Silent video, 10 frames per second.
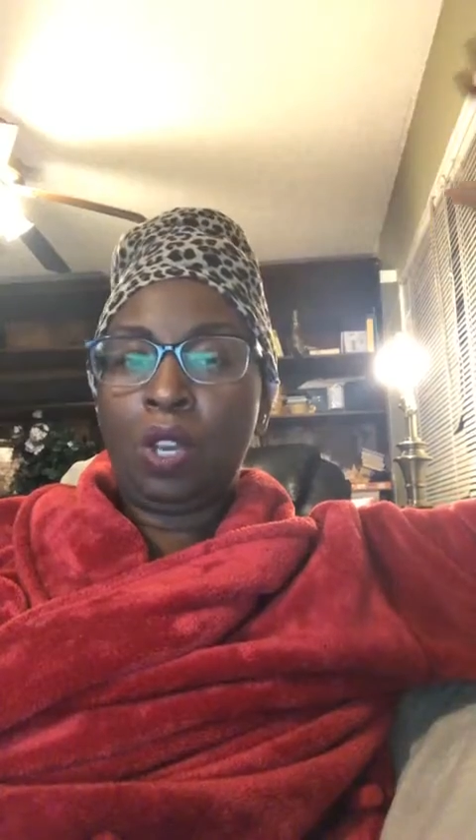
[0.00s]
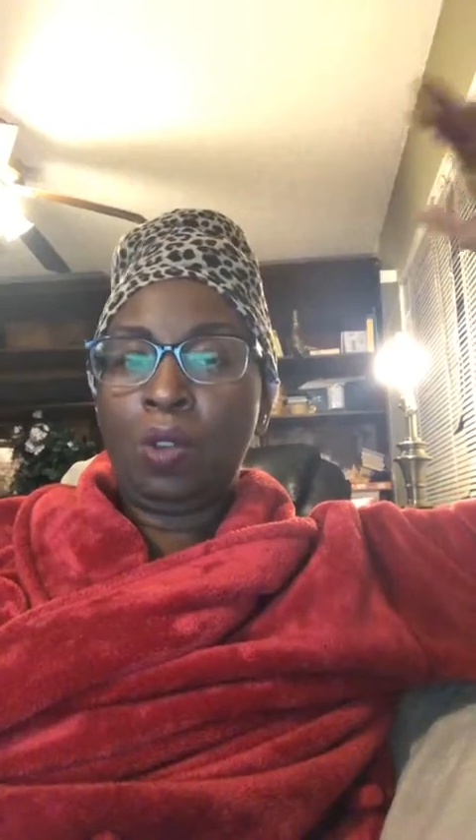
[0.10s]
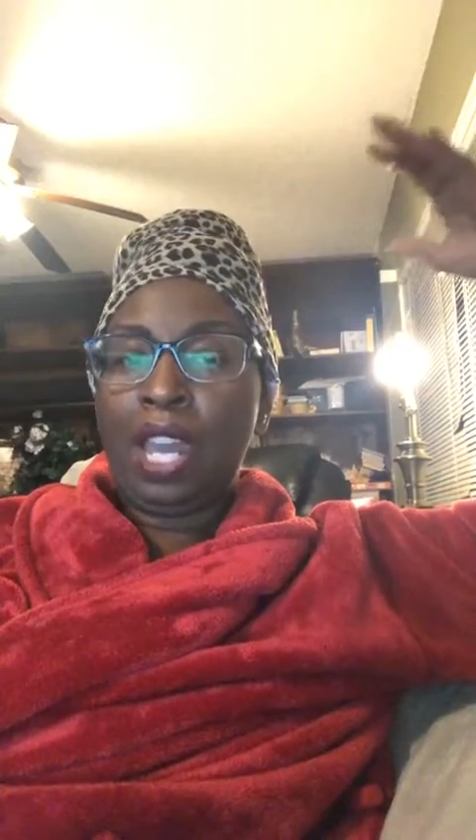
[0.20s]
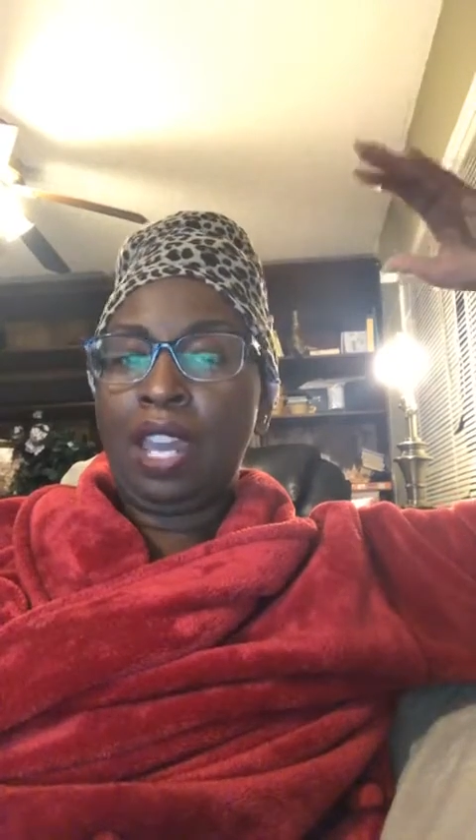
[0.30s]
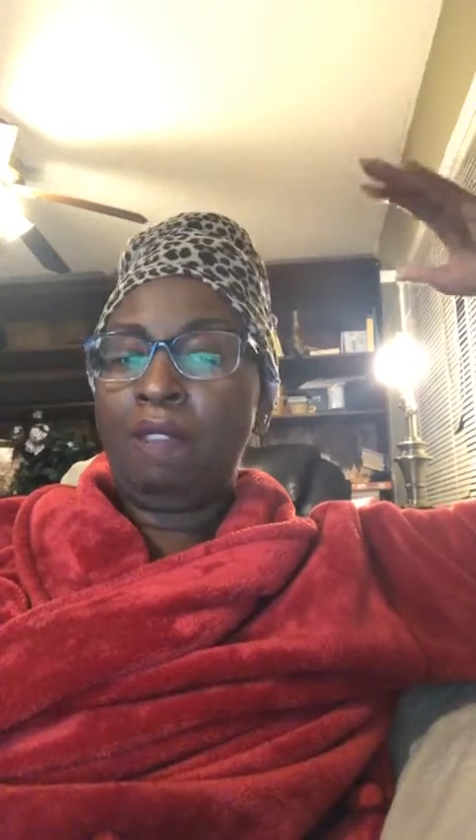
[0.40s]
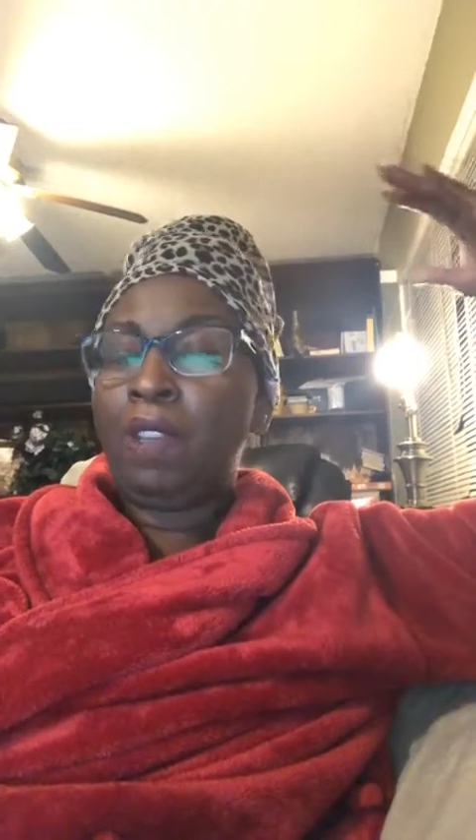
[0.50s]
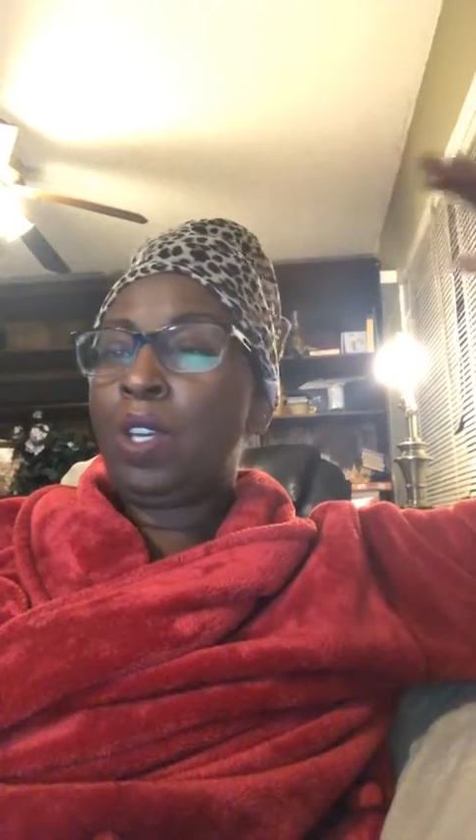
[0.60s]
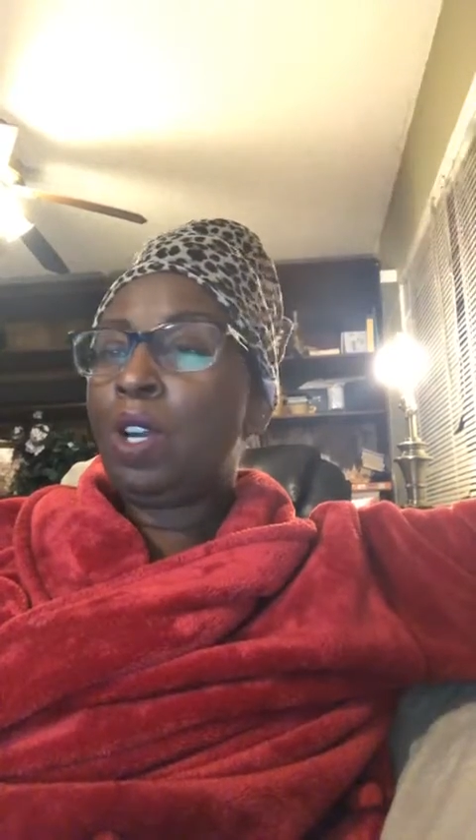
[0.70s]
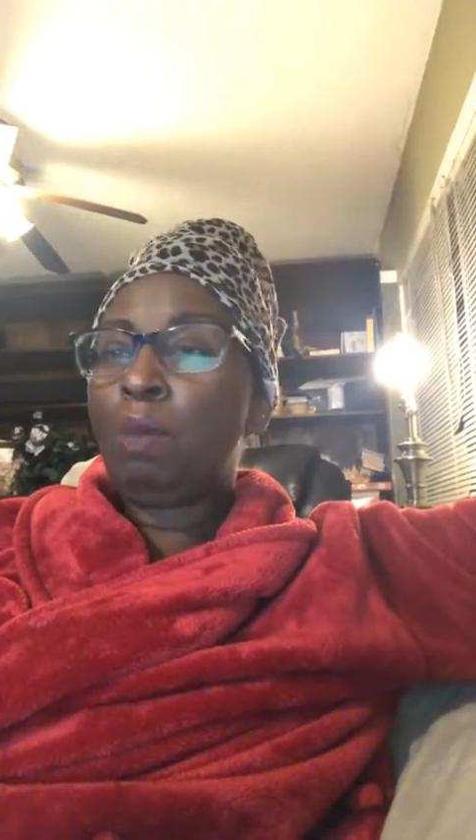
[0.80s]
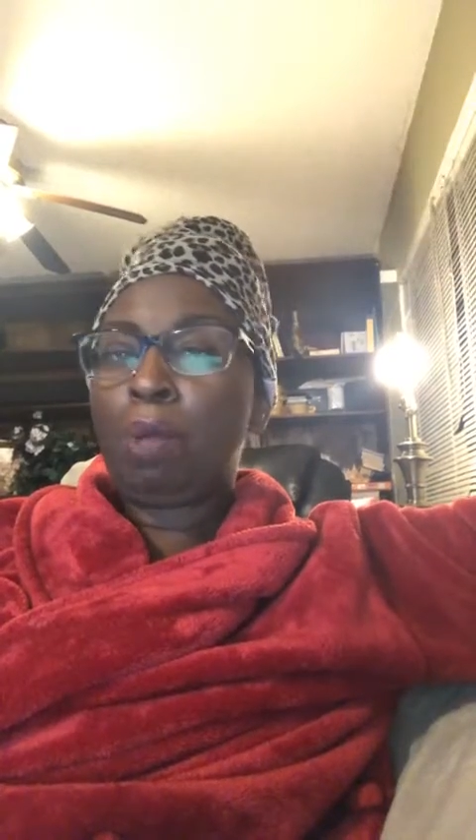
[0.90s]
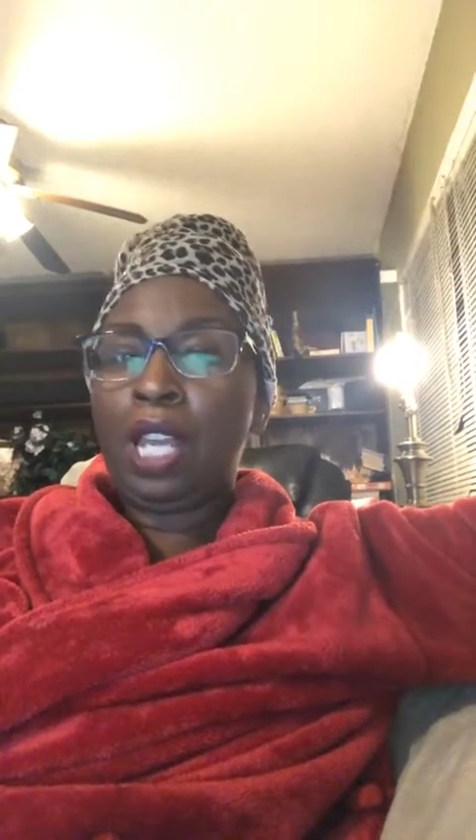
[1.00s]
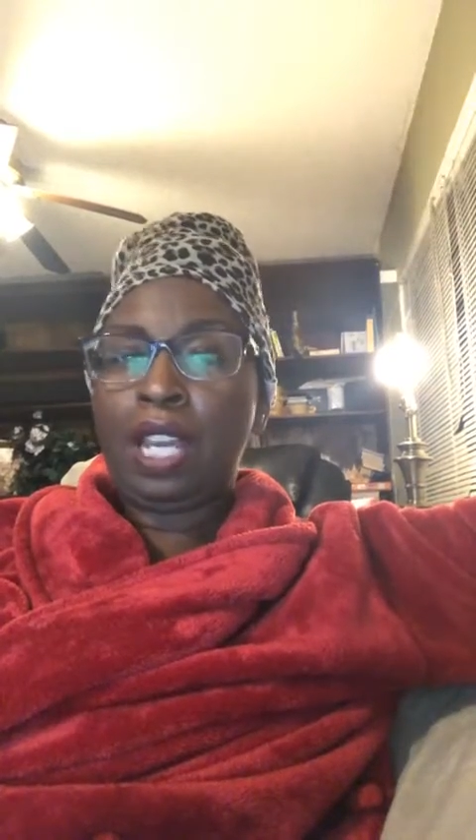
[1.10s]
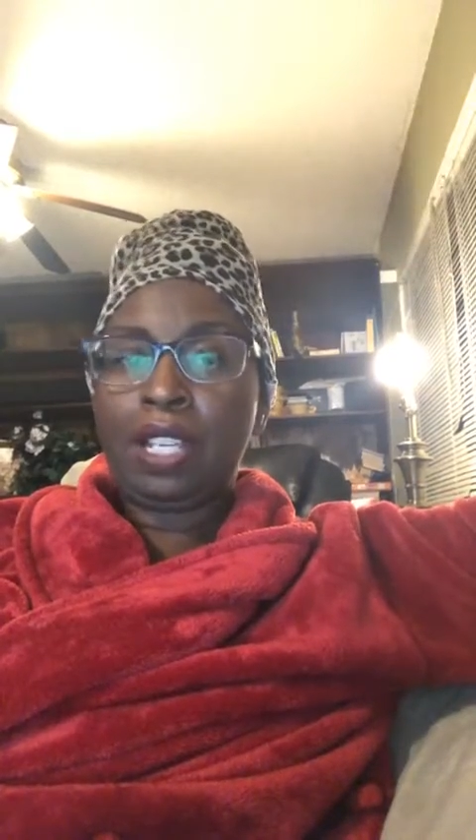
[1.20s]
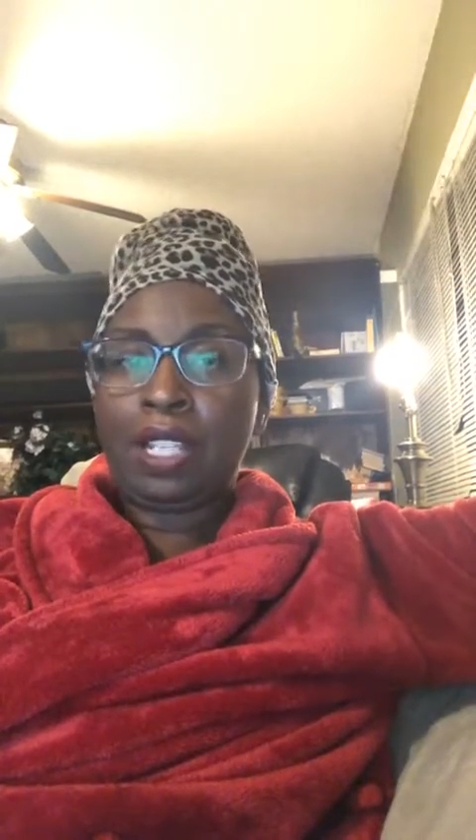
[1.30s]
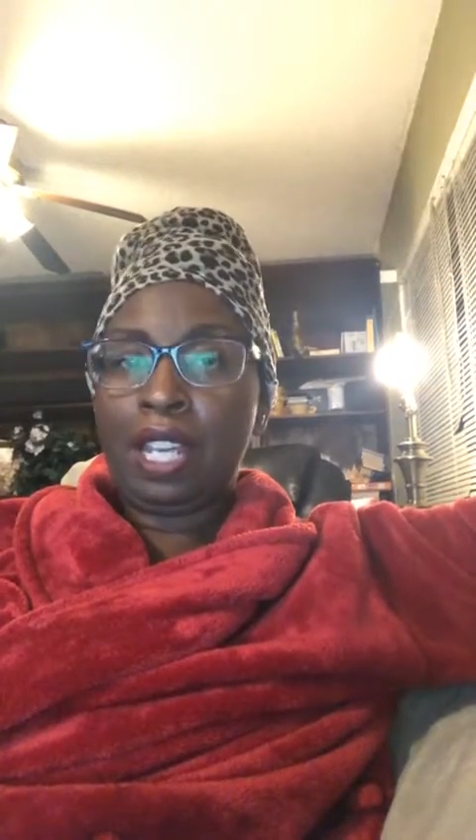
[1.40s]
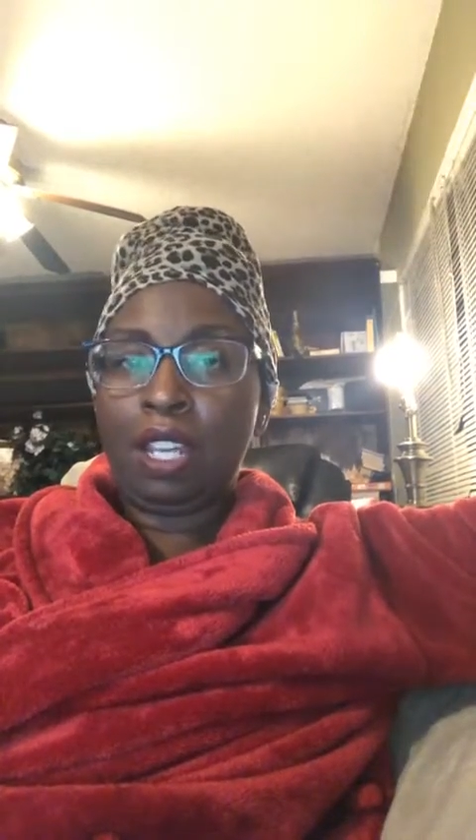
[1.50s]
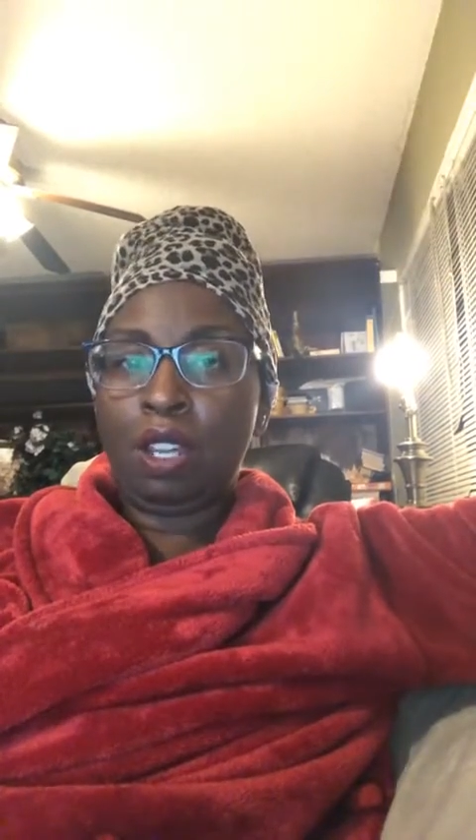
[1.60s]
Okay, if you don't plan and set